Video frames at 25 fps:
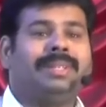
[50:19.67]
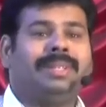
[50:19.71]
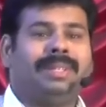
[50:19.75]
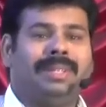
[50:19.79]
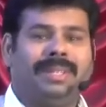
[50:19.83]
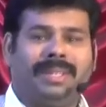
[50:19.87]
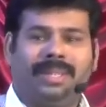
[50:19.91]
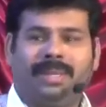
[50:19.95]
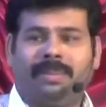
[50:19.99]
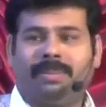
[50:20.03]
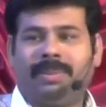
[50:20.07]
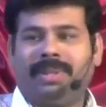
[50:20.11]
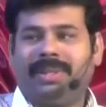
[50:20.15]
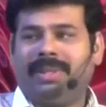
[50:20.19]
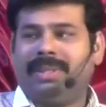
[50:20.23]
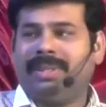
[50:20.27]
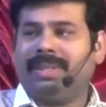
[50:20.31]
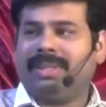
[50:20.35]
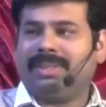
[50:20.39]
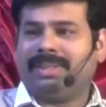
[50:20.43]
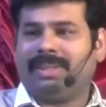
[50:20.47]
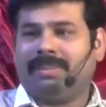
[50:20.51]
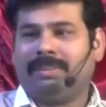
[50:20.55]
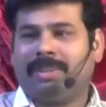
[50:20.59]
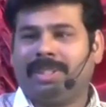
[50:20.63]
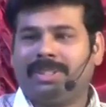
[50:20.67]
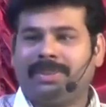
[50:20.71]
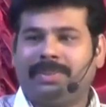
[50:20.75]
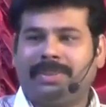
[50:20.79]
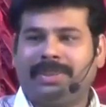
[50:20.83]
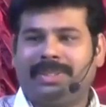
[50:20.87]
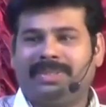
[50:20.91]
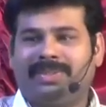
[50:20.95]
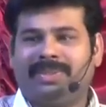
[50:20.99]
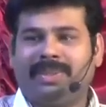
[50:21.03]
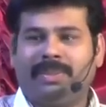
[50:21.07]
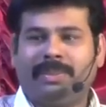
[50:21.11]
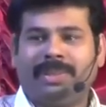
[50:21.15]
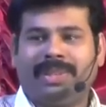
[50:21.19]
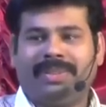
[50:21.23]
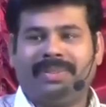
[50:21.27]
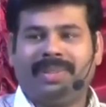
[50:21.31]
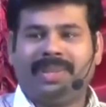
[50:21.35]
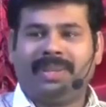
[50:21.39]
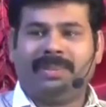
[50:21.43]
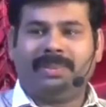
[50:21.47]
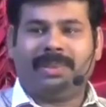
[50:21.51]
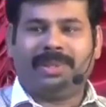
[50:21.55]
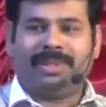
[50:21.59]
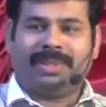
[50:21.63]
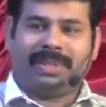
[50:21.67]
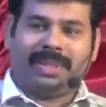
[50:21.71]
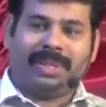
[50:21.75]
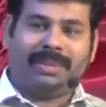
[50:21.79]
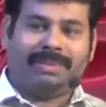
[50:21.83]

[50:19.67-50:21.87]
Year by year some experts will be available in the